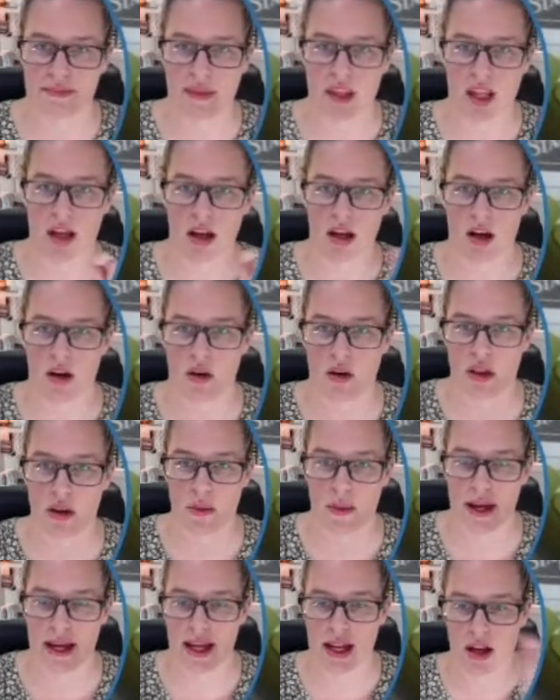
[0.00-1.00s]
along the
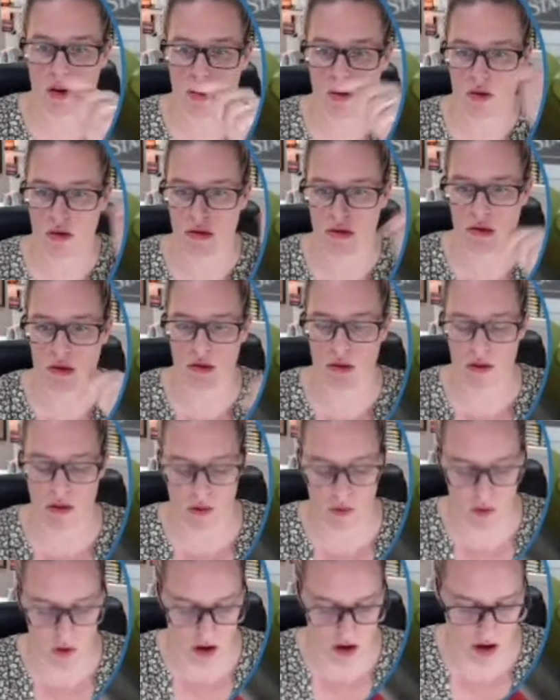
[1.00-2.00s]
way or
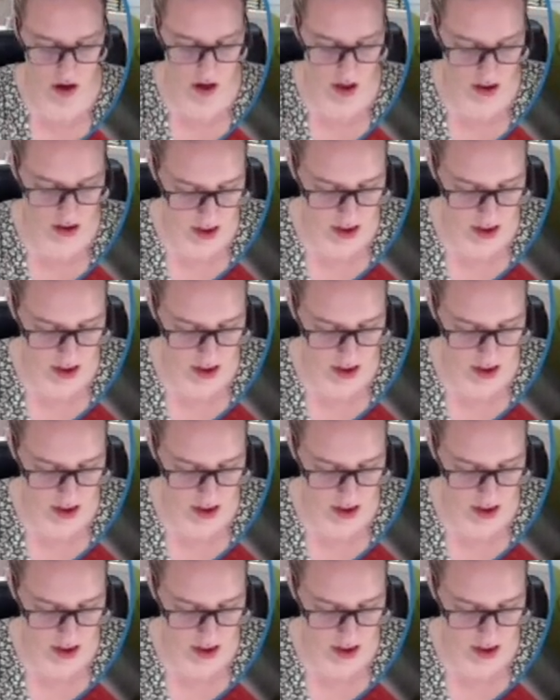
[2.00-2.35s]
one under